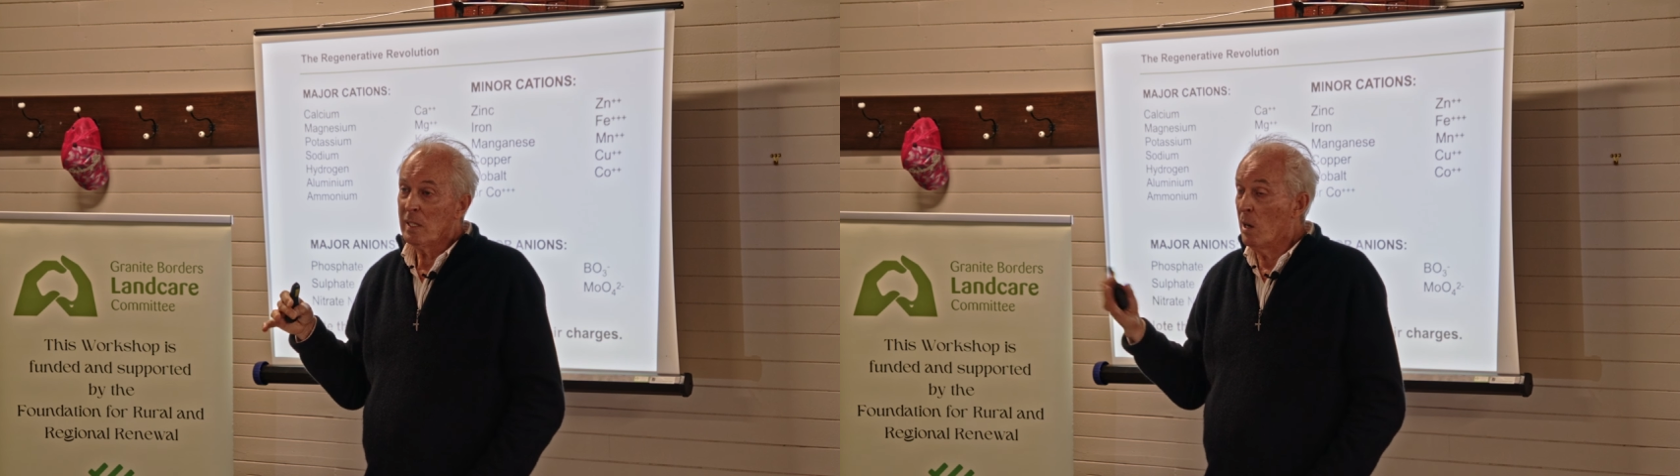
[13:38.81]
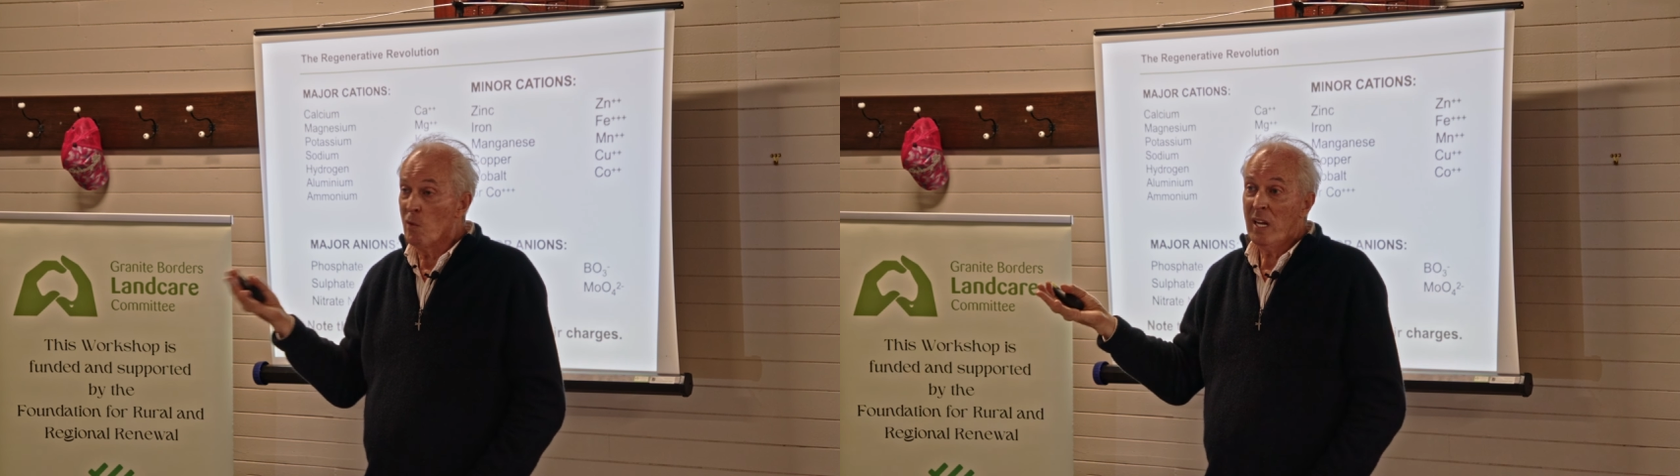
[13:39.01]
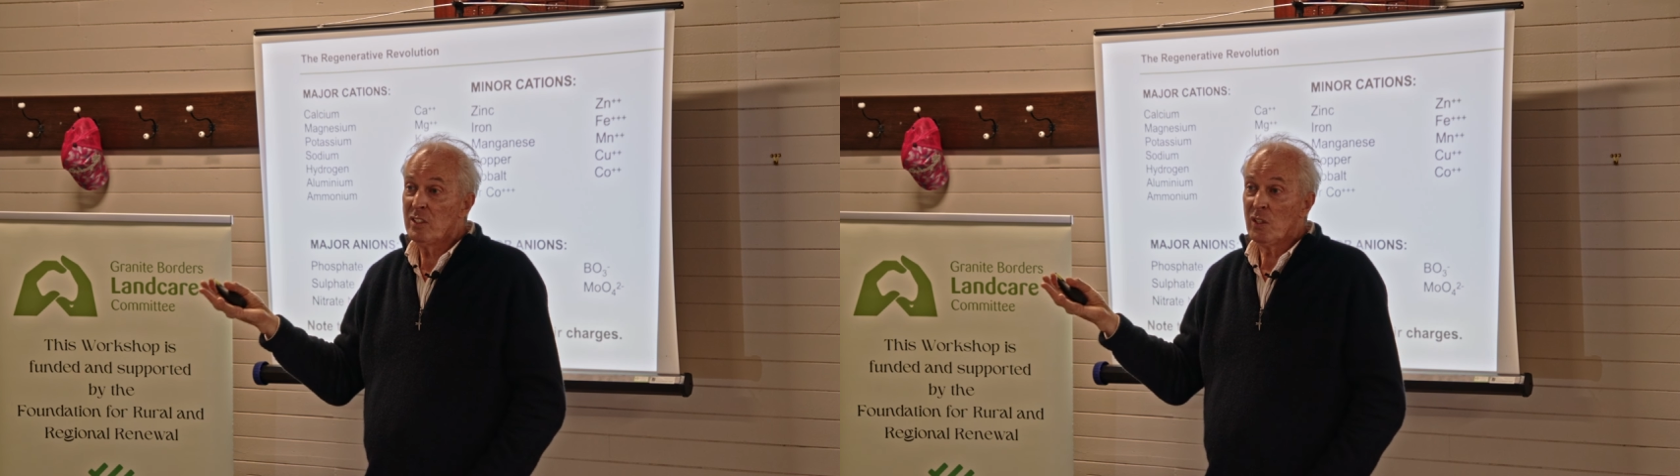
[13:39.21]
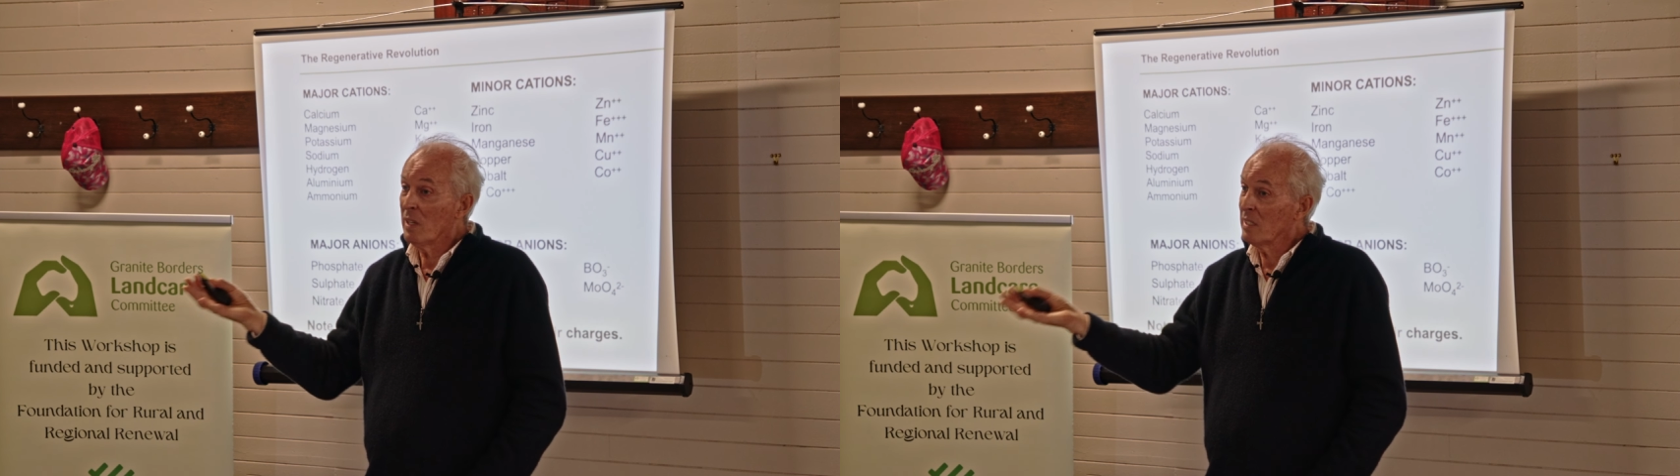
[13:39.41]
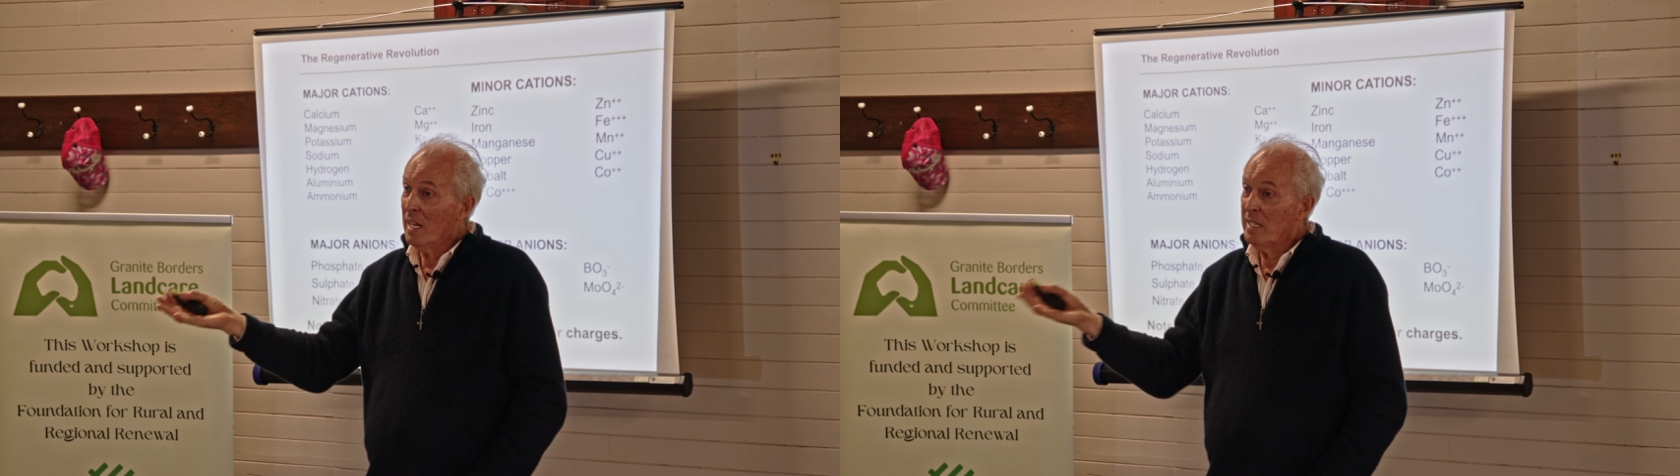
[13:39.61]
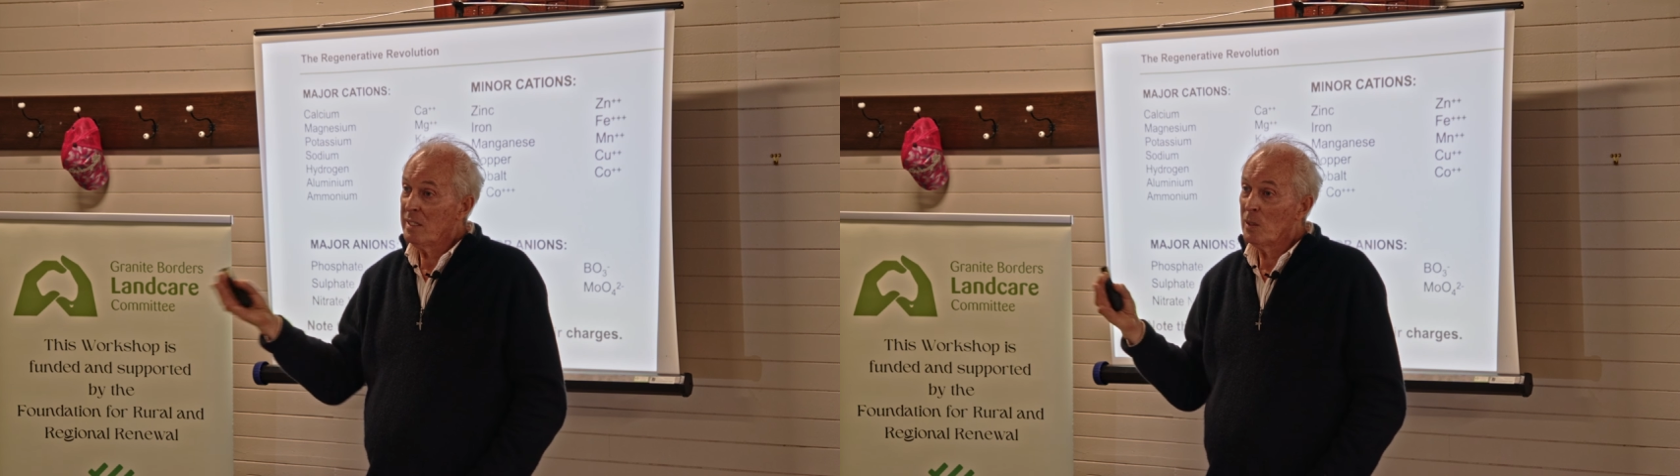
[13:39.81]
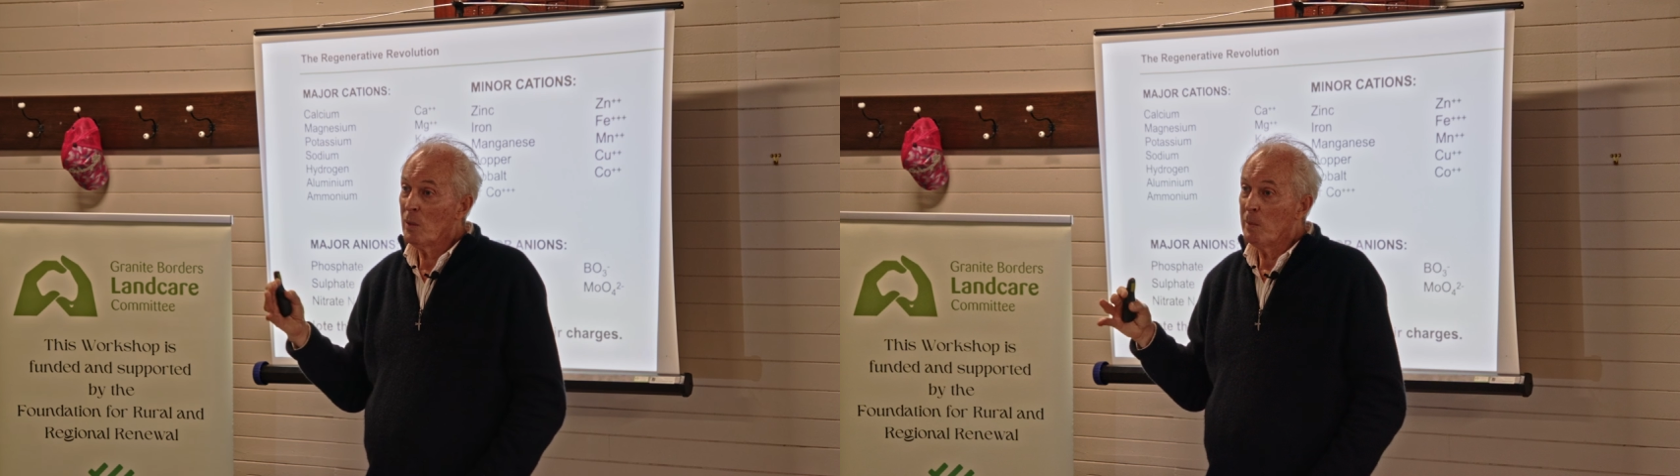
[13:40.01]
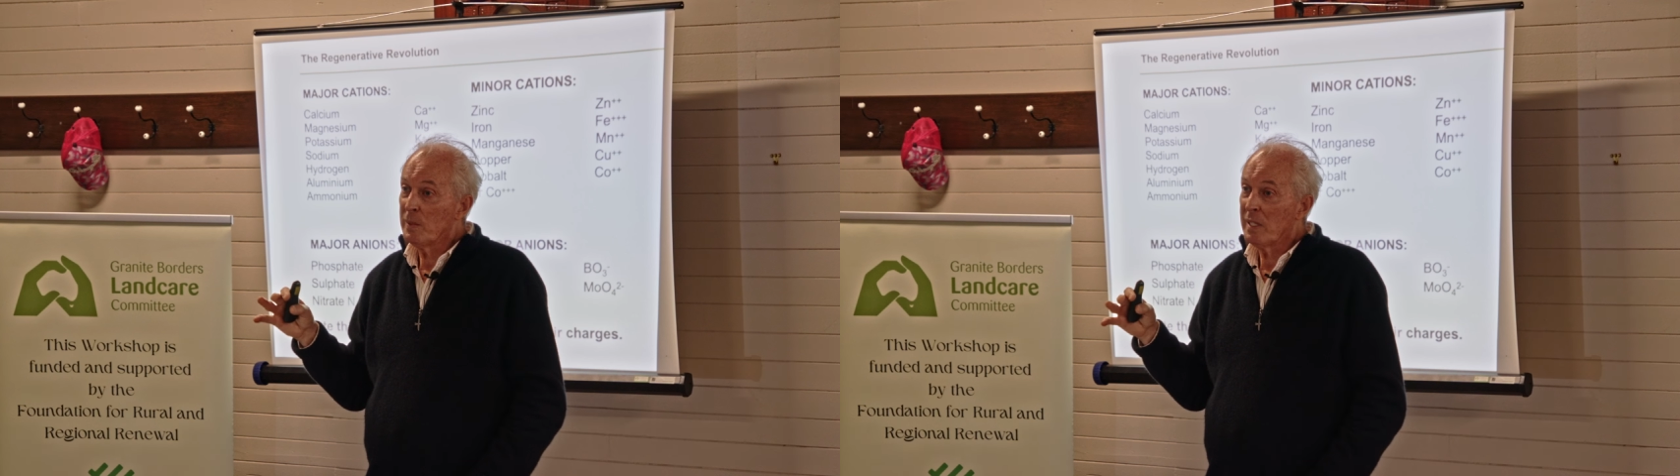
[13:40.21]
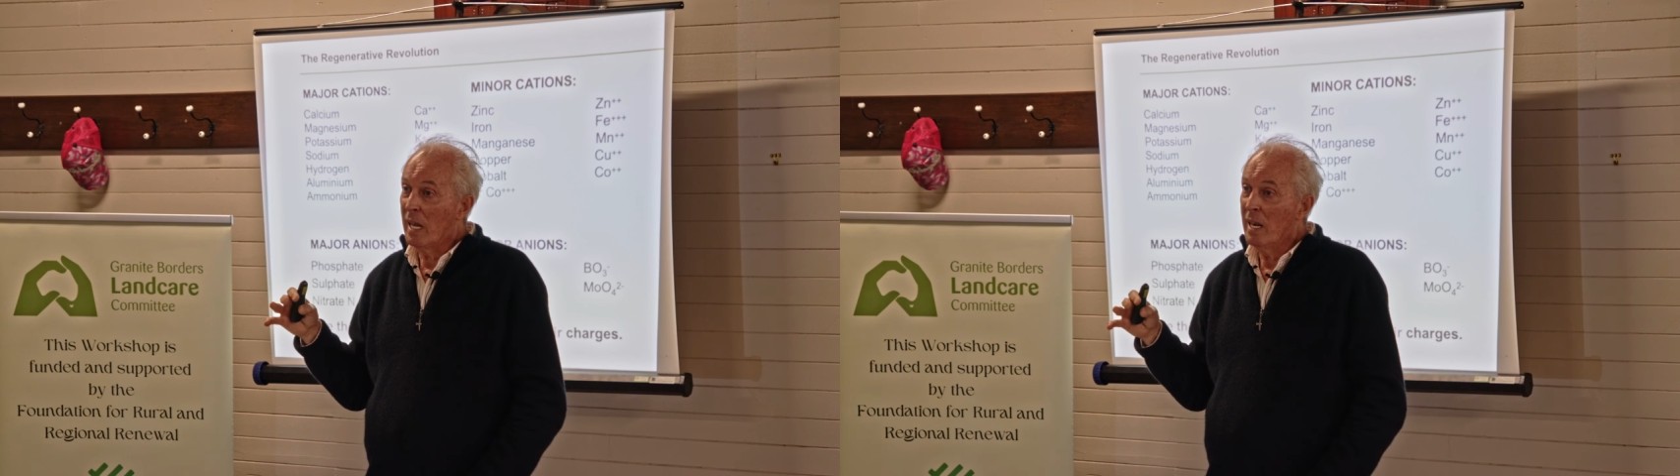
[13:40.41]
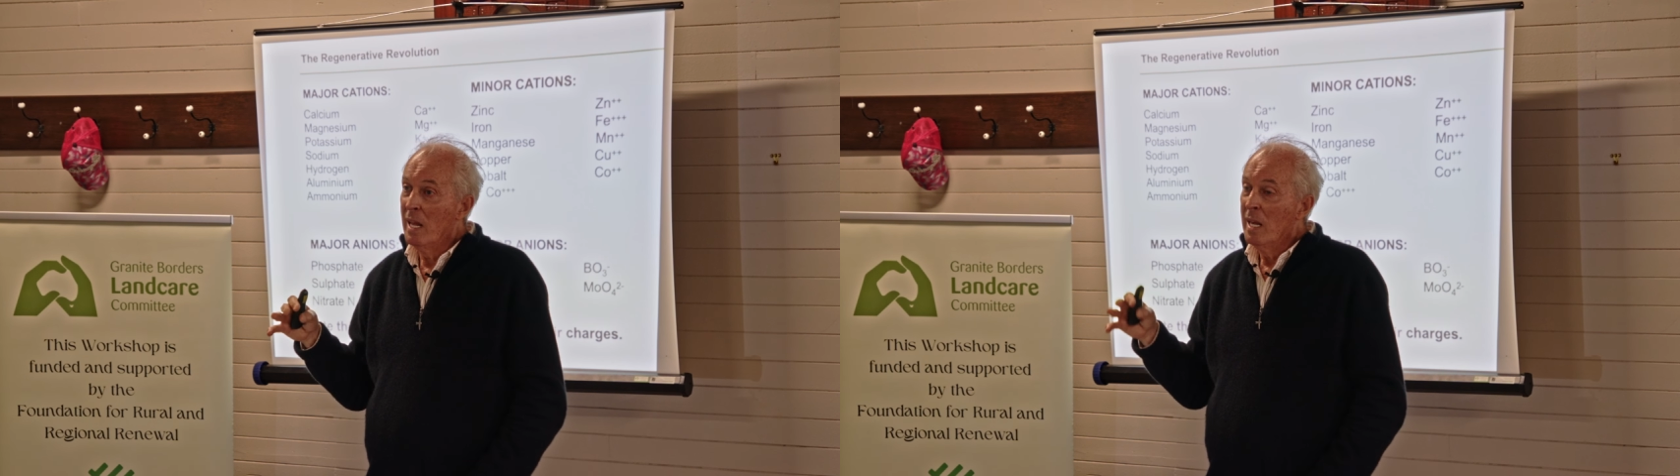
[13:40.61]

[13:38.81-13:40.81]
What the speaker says: and a red soil it's less than 20%,